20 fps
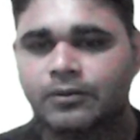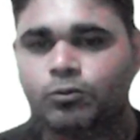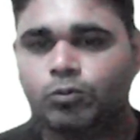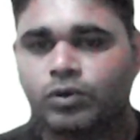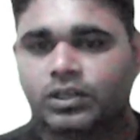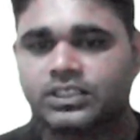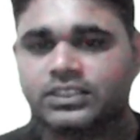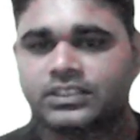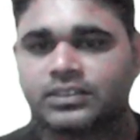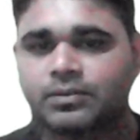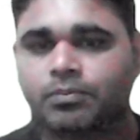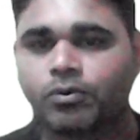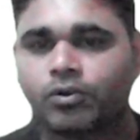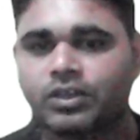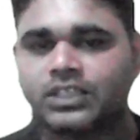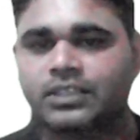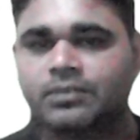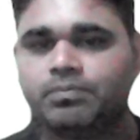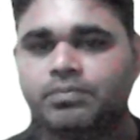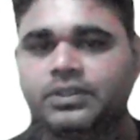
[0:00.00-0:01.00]
What is the
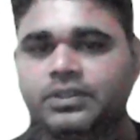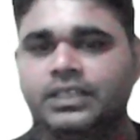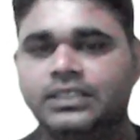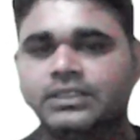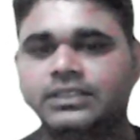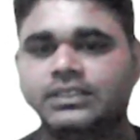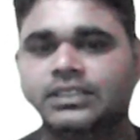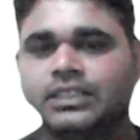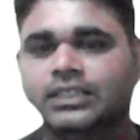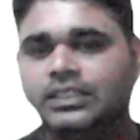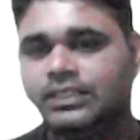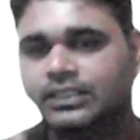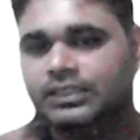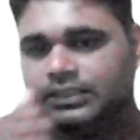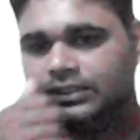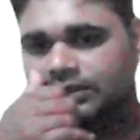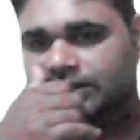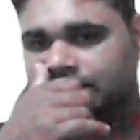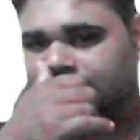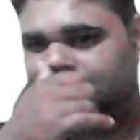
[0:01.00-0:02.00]
body pH?
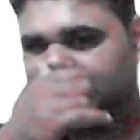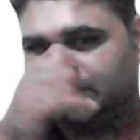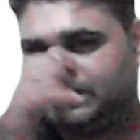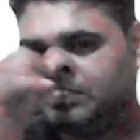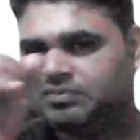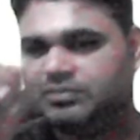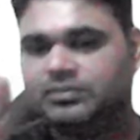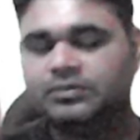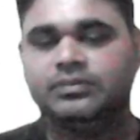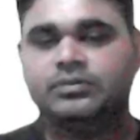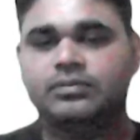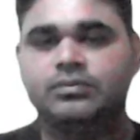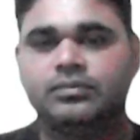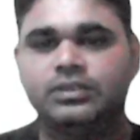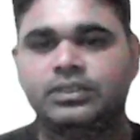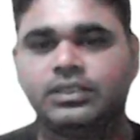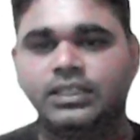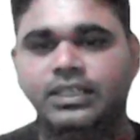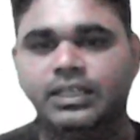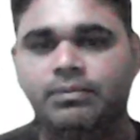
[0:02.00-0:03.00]

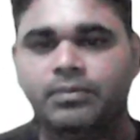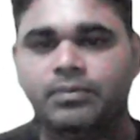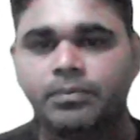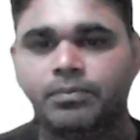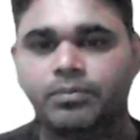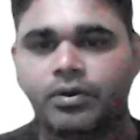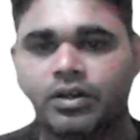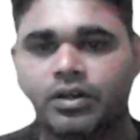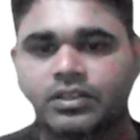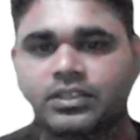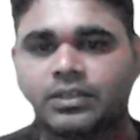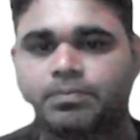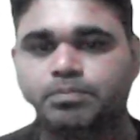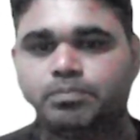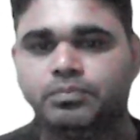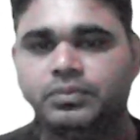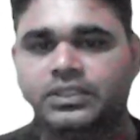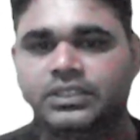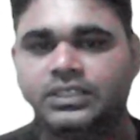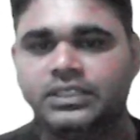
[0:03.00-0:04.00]
Remember, the
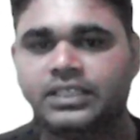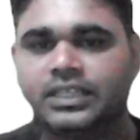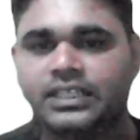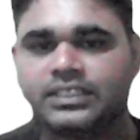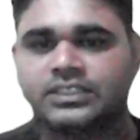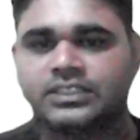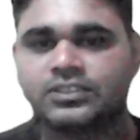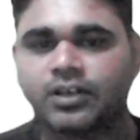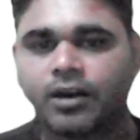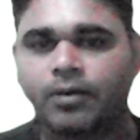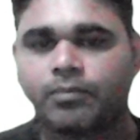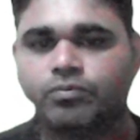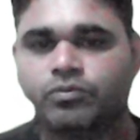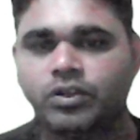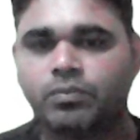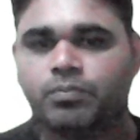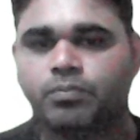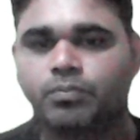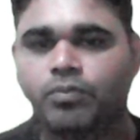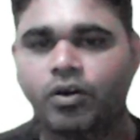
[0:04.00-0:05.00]
pH of the
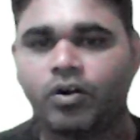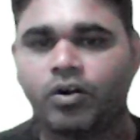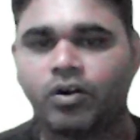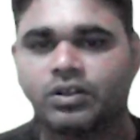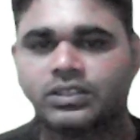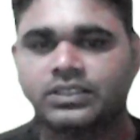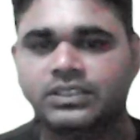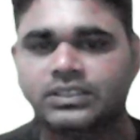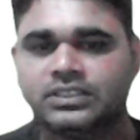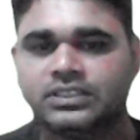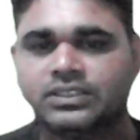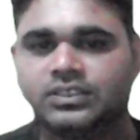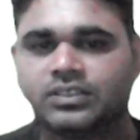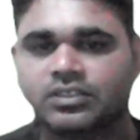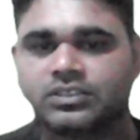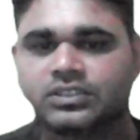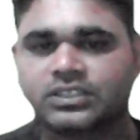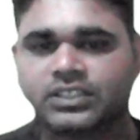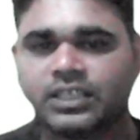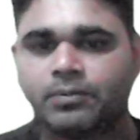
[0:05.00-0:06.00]
blood is the
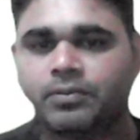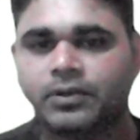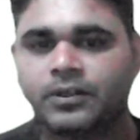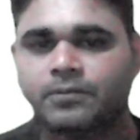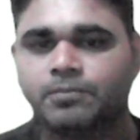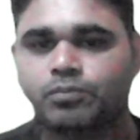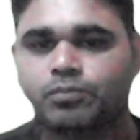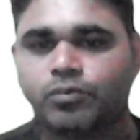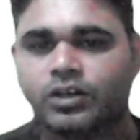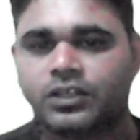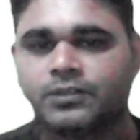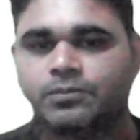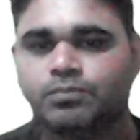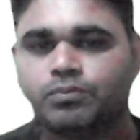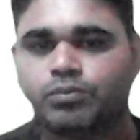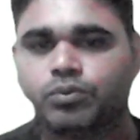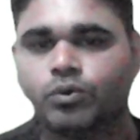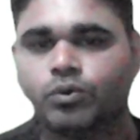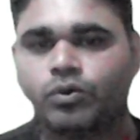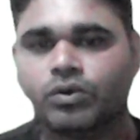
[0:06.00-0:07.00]

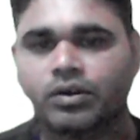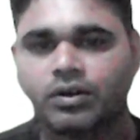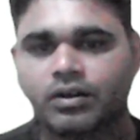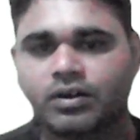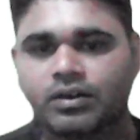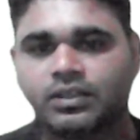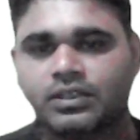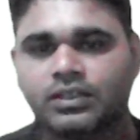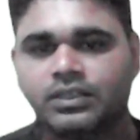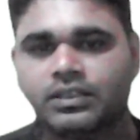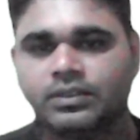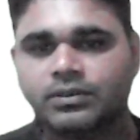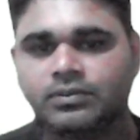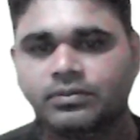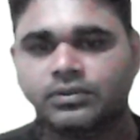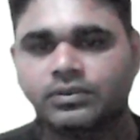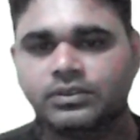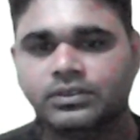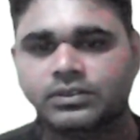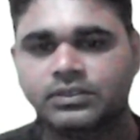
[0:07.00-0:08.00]
7.4.
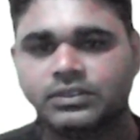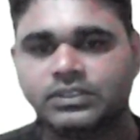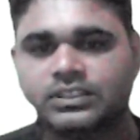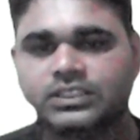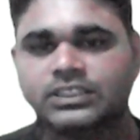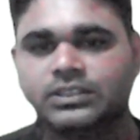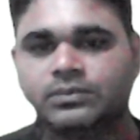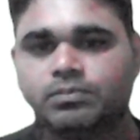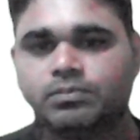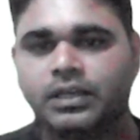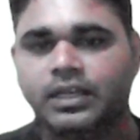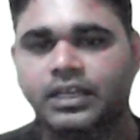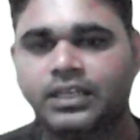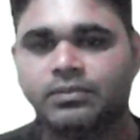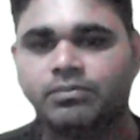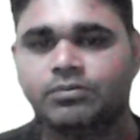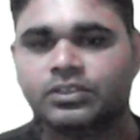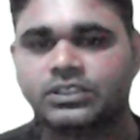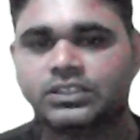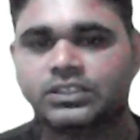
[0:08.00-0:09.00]
This is very
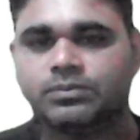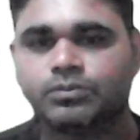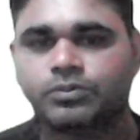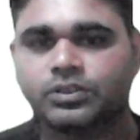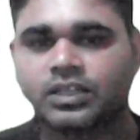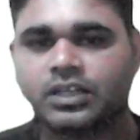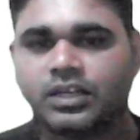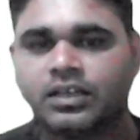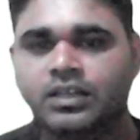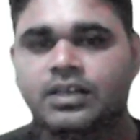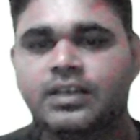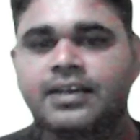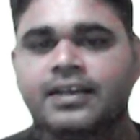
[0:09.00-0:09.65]
much important.